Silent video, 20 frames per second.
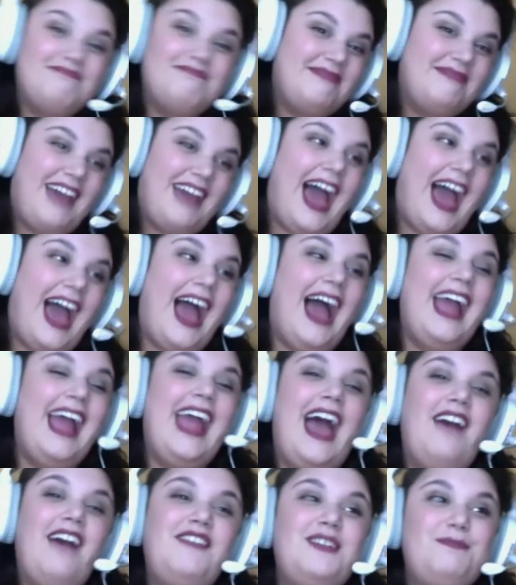I
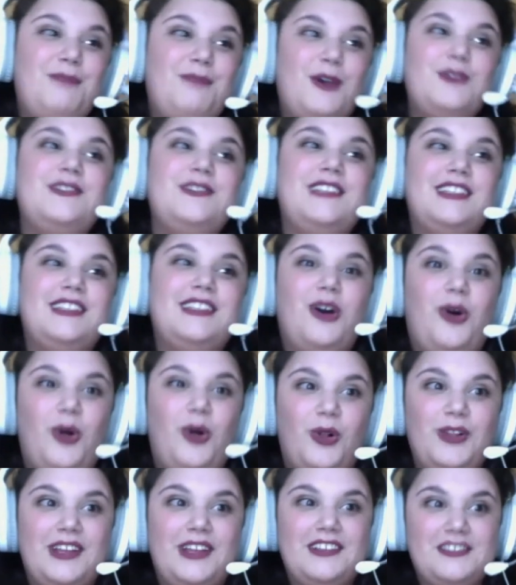haven't posted the
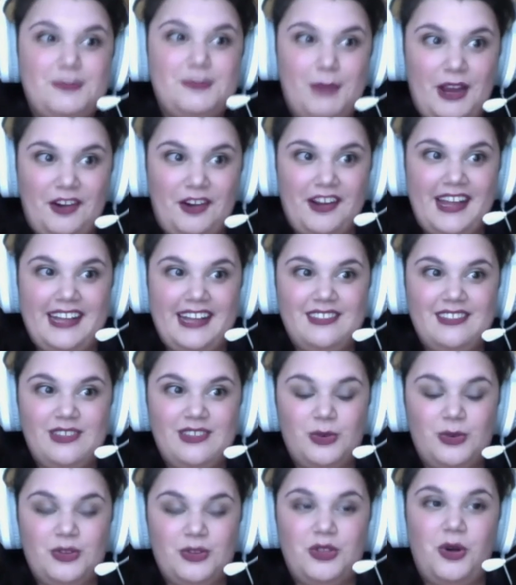whole
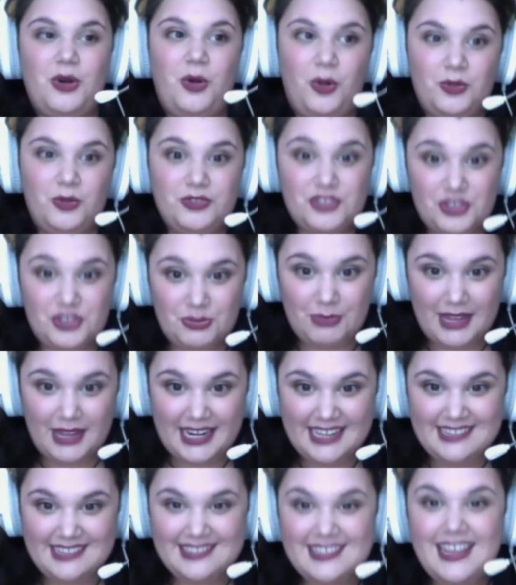experience or the whole 2
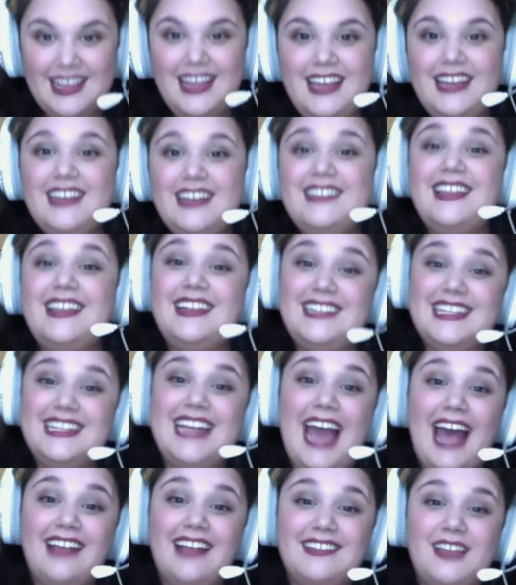minutes, because I did
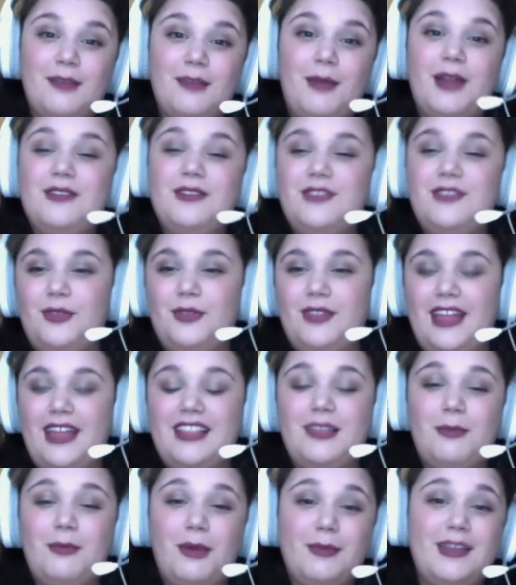ask him. I told him,
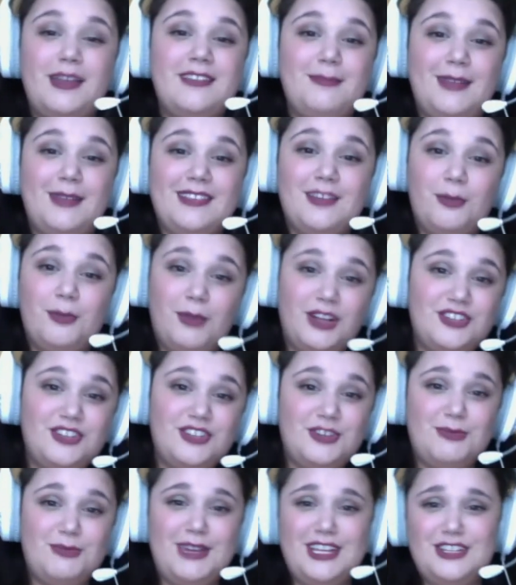like, the Mummy has meant so
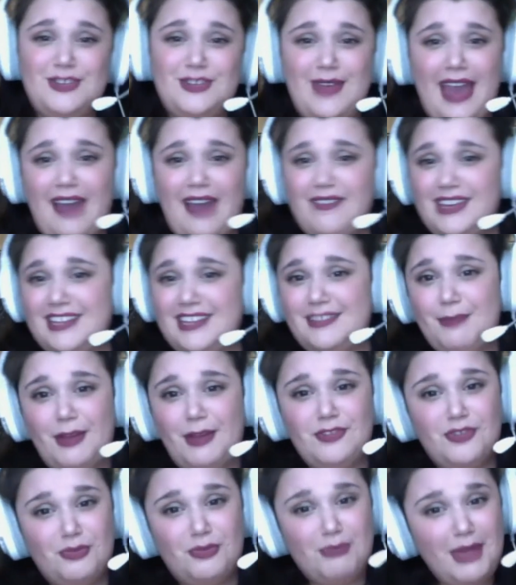much to me. Do you have any
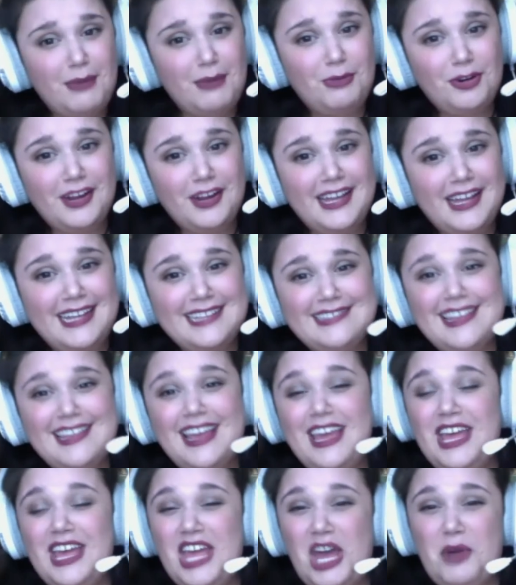special memories?
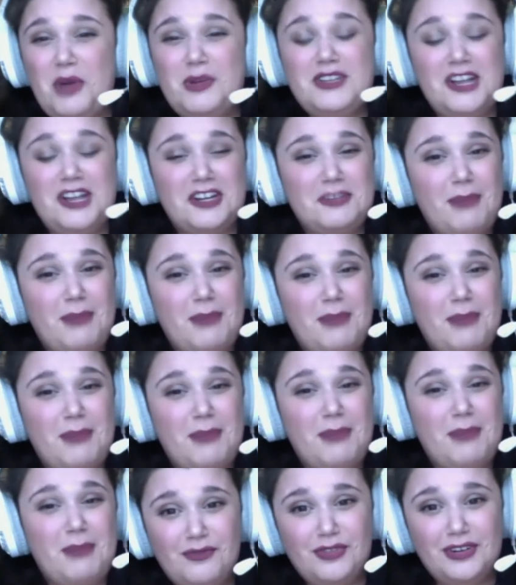And we talked about
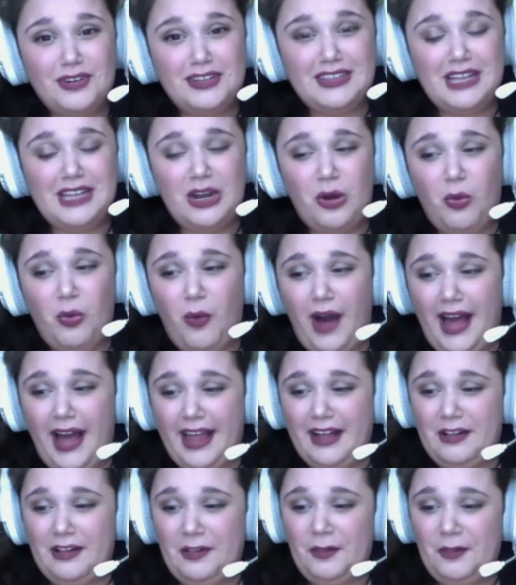that for a little
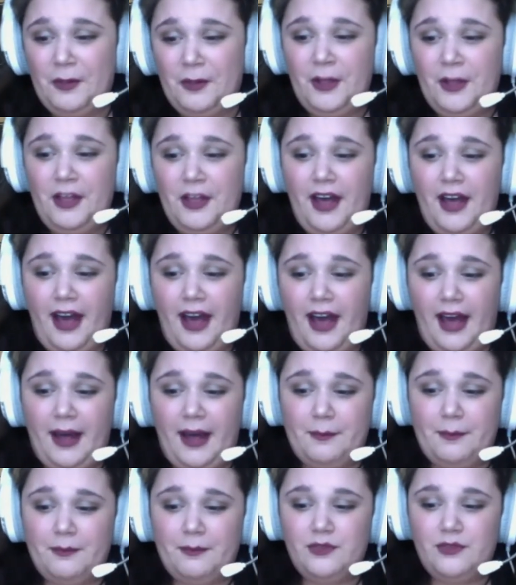while.
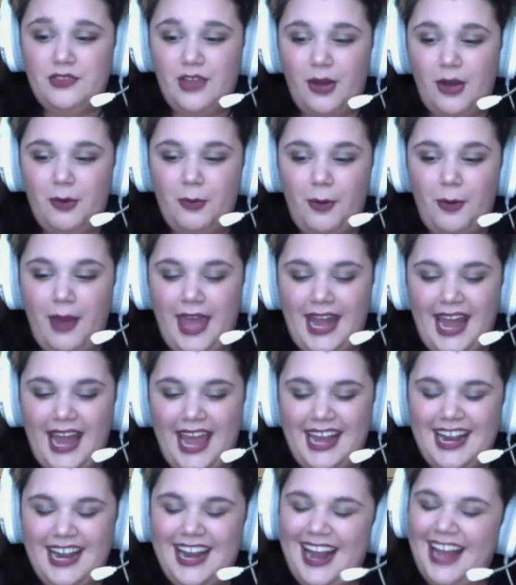So and
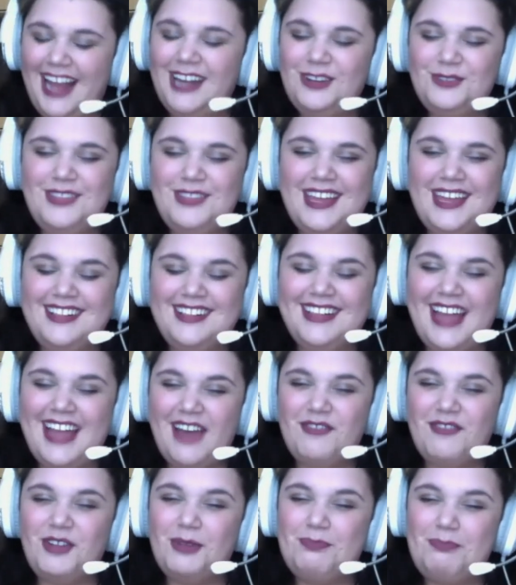I don't think I'll
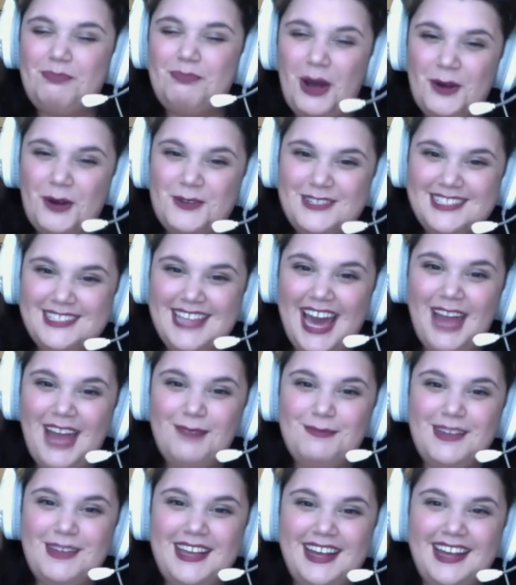ever post
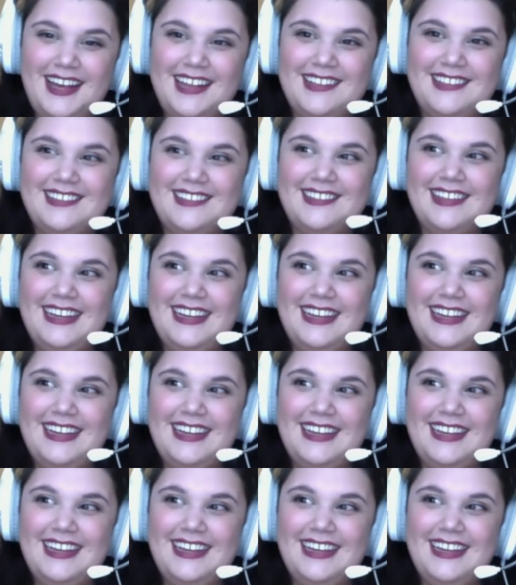that because